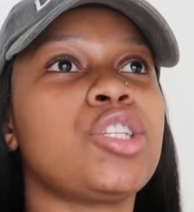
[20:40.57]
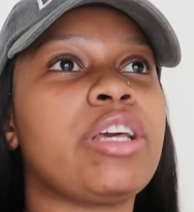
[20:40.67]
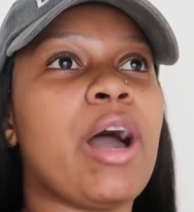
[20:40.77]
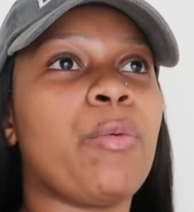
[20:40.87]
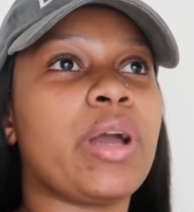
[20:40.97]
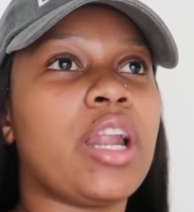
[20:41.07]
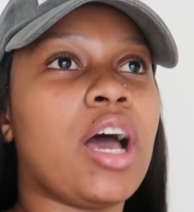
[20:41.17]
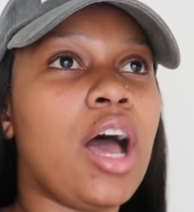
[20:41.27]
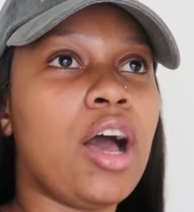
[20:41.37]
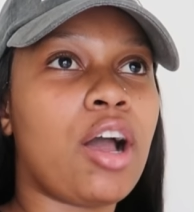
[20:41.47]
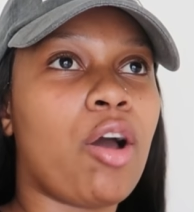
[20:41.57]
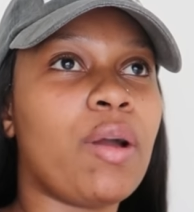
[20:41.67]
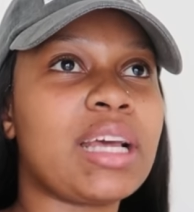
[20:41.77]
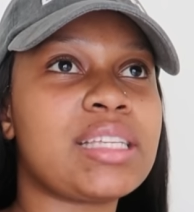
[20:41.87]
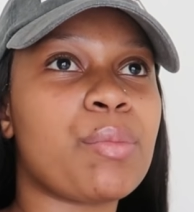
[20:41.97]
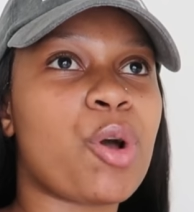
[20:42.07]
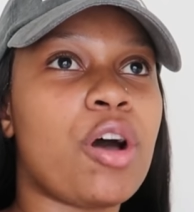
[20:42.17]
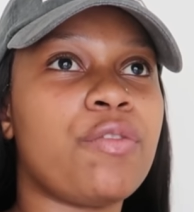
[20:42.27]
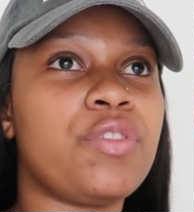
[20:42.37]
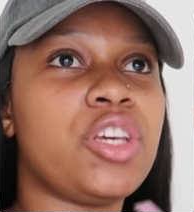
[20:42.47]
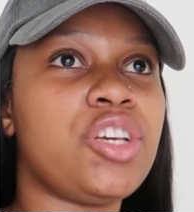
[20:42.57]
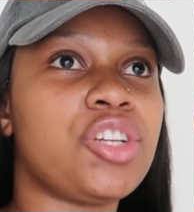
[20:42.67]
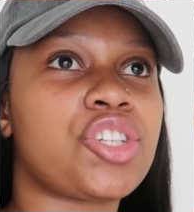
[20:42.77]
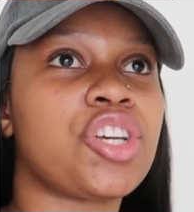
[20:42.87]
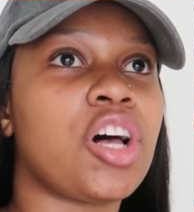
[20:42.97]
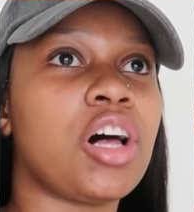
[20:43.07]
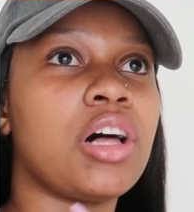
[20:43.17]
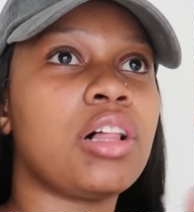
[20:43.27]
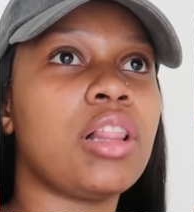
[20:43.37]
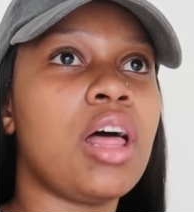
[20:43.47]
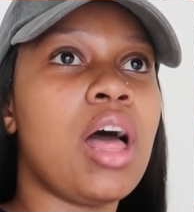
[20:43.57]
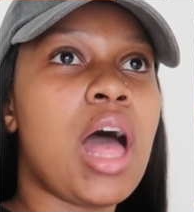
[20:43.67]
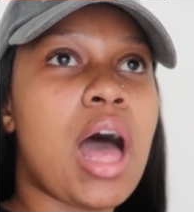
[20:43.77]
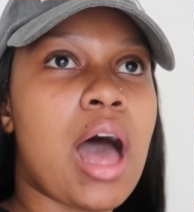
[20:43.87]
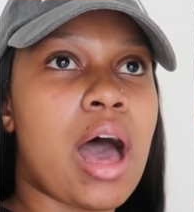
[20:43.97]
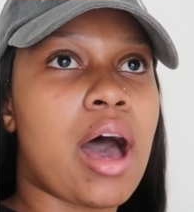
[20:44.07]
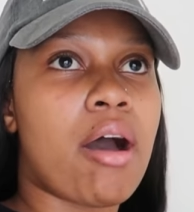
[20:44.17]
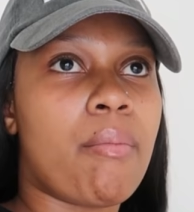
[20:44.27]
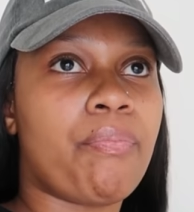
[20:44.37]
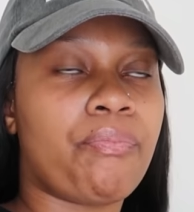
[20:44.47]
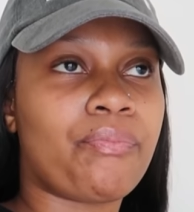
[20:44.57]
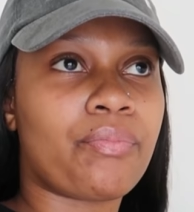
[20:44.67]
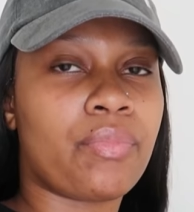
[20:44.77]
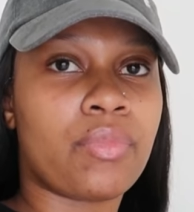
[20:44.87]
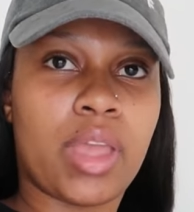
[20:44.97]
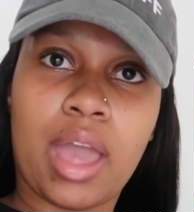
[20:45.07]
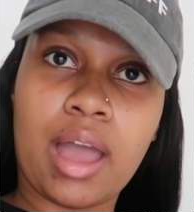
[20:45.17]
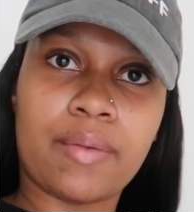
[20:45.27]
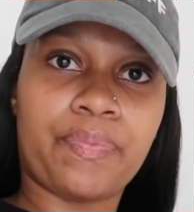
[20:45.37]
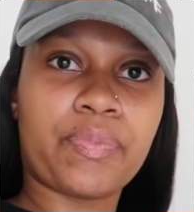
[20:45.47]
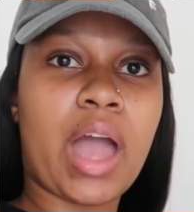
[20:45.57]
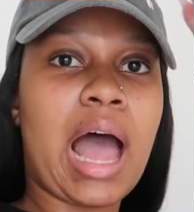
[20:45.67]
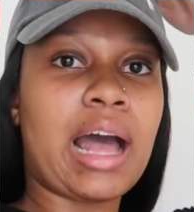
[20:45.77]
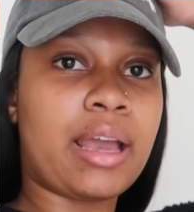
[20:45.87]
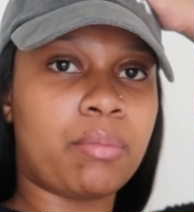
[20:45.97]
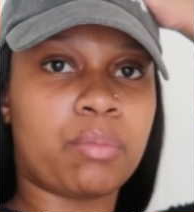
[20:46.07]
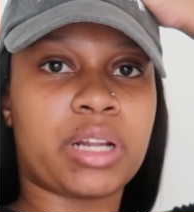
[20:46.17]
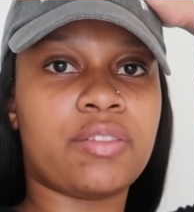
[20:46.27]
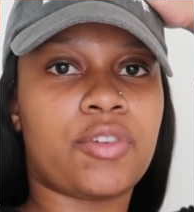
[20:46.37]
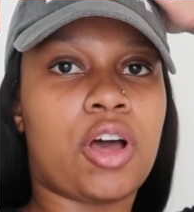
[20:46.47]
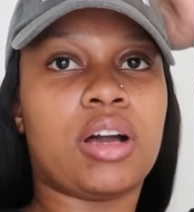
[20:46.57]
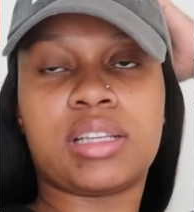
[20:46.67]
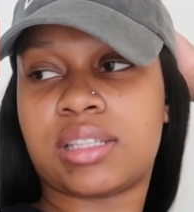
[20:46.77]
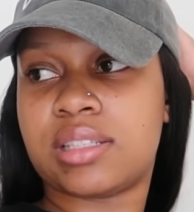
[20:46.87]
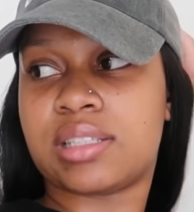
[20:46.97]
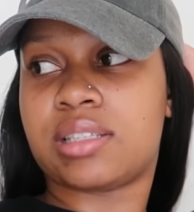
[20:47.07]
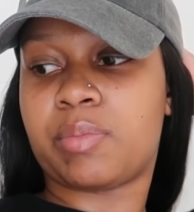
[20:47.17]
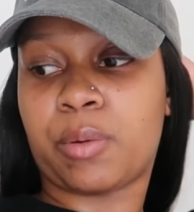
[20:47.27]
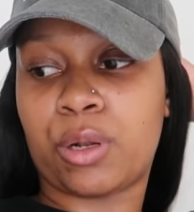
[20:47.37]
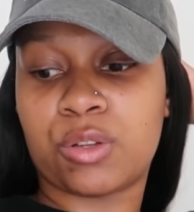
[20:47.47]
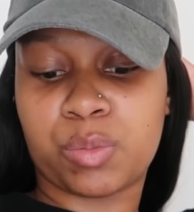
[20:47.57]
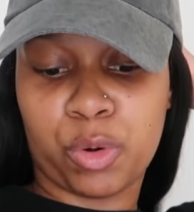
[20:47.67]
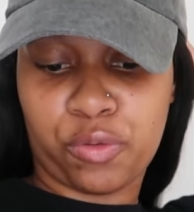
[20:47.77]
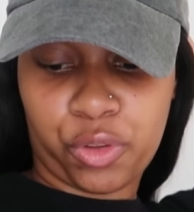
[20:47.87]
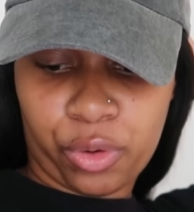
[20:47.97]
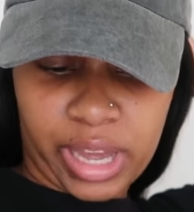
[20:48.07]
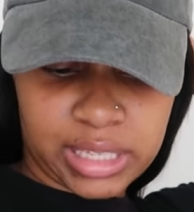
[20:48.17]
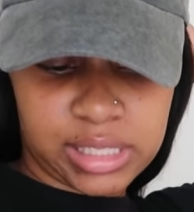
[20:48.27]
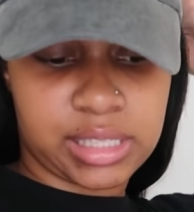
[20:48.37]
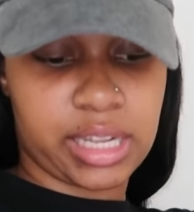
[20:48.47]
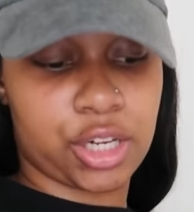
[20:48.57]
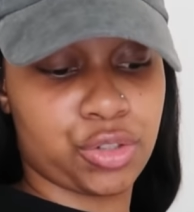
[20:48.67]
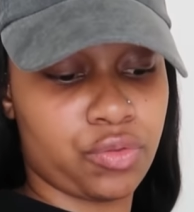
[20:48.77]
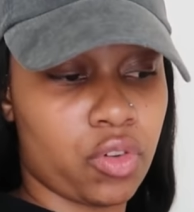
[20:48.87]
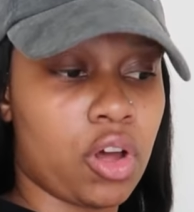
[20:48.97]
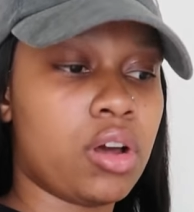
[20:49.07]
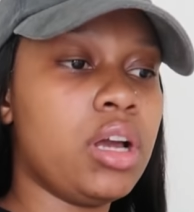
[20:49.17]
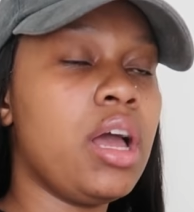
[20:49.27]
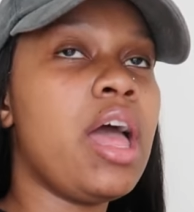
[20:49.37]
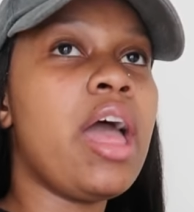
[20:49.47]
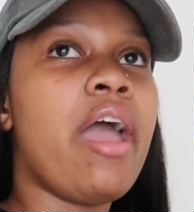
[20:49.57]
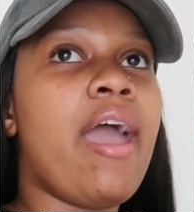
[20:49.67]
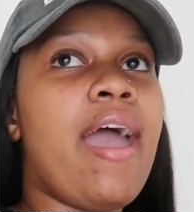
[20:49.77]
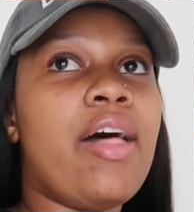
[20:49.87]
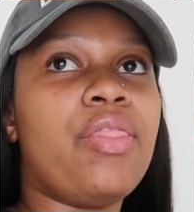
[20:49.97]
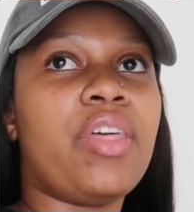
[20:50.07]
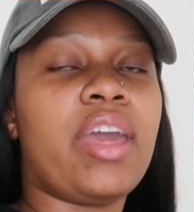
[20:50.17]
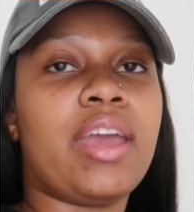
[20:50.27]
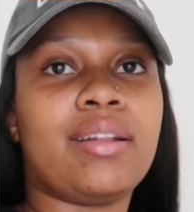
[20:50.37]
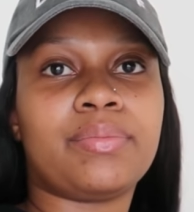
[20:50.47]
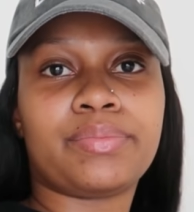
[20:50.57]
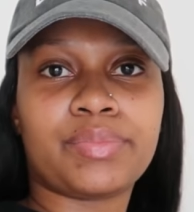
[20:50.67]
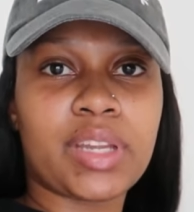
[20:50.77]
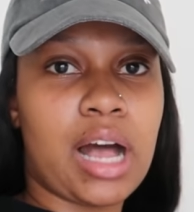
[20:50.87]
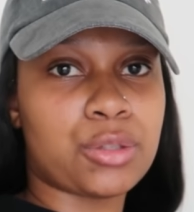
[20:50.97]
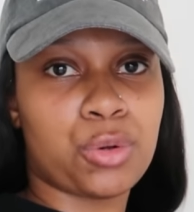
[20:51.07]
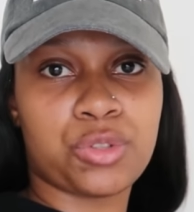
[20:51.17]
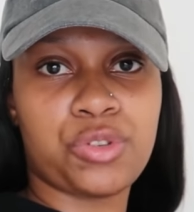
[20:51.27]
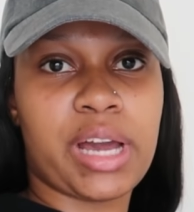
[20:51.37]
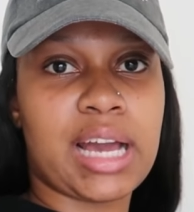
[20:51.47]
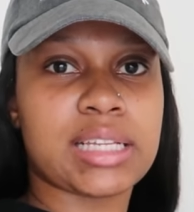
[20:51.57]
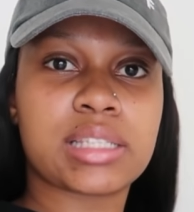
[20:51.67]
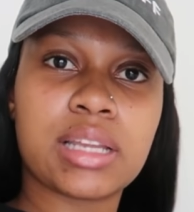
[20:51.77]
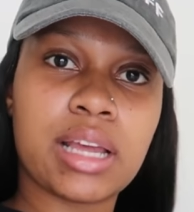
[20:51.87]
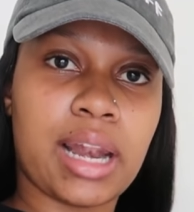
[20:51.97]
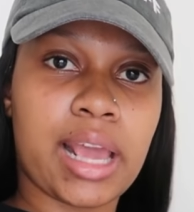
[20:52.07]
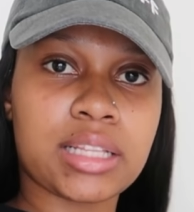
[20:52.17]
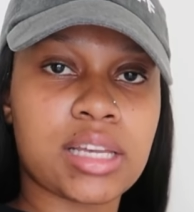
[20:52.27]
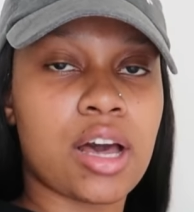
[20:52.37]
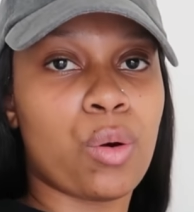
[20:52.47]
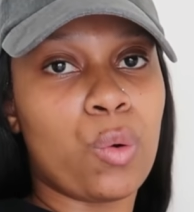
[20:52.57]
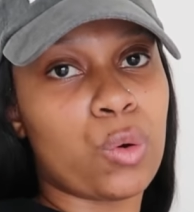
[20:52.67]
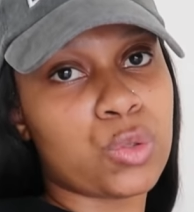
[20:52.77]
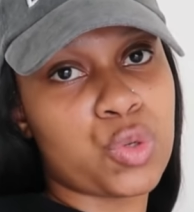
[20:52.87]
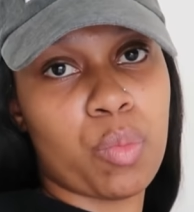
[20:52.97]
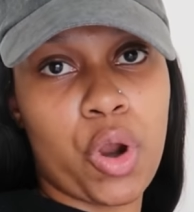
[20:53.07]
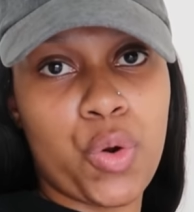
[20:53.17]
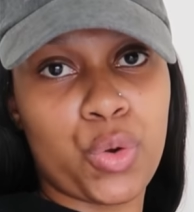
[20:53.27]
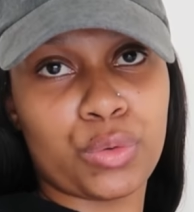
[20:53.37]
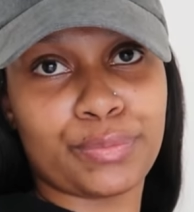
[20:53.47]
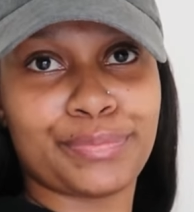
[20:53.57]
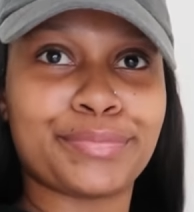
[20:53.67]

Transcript: so yeah we're gonna go get some coffee chill um yeah i'm gonna vlog since babalo spoke for you guys and said i should vlog and then i'll talk to you guys later or tomorrow